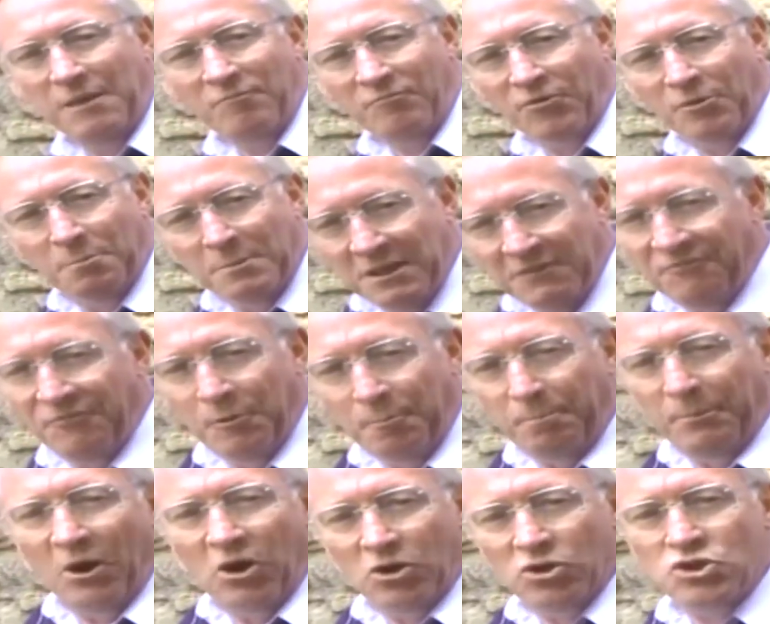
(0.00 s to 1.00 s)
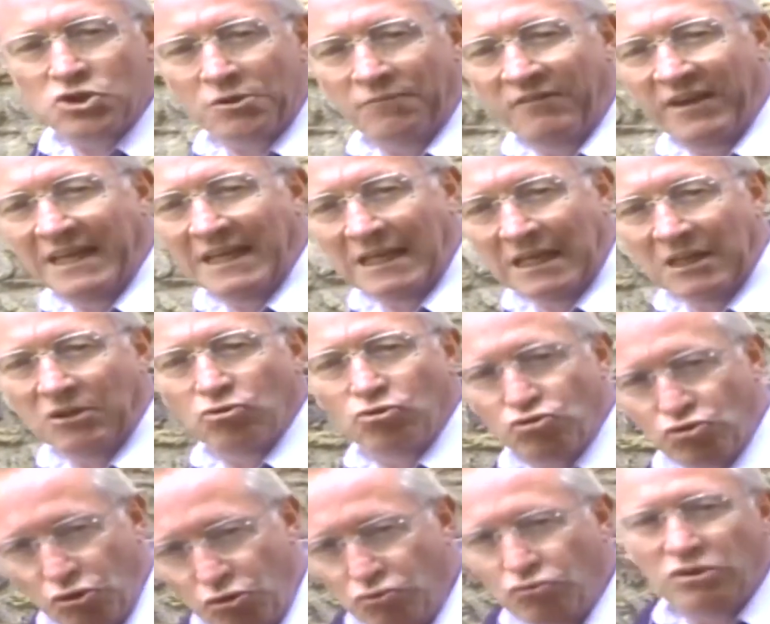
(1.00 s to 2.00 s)
came from different parts of
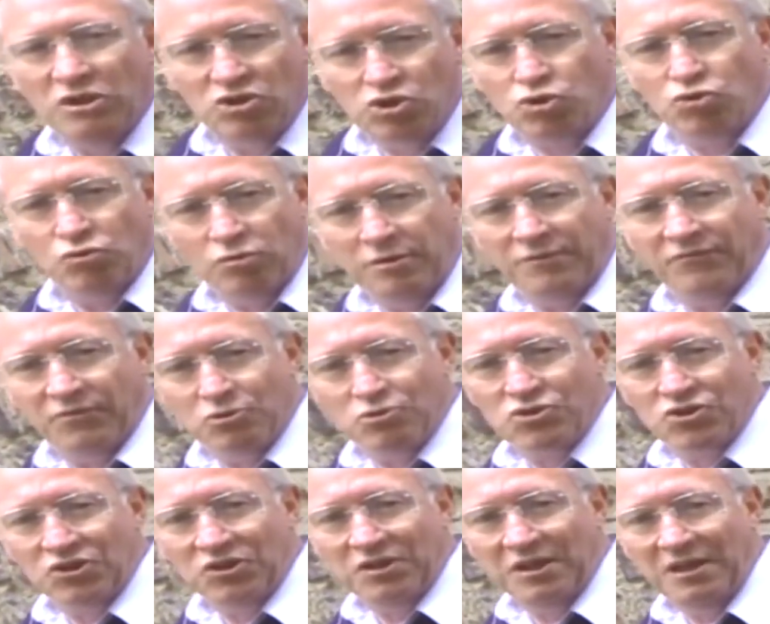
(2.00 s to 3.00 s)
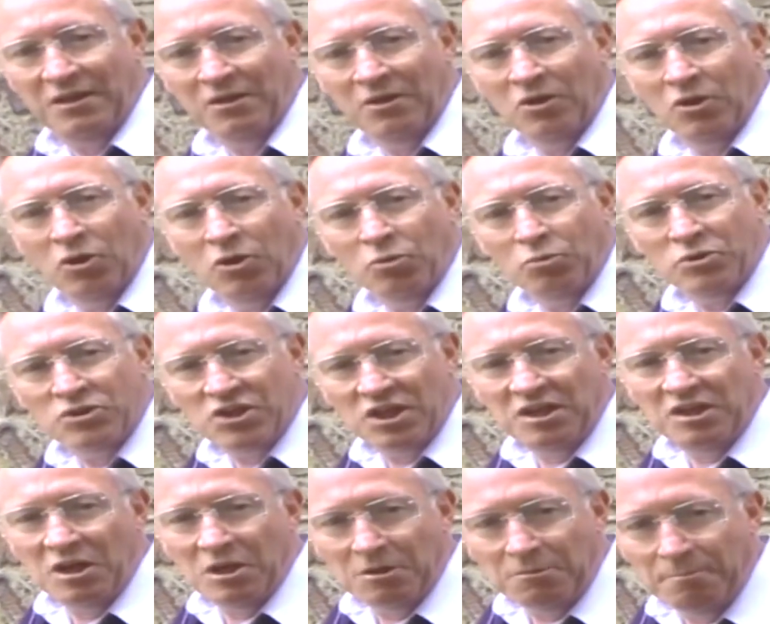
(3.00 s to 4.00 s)
England to this university was
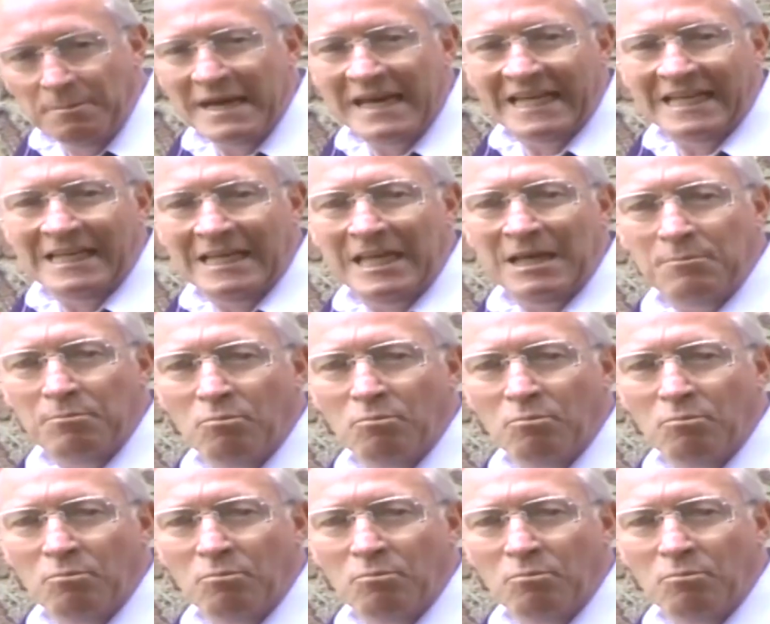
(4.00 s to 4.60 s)
a young man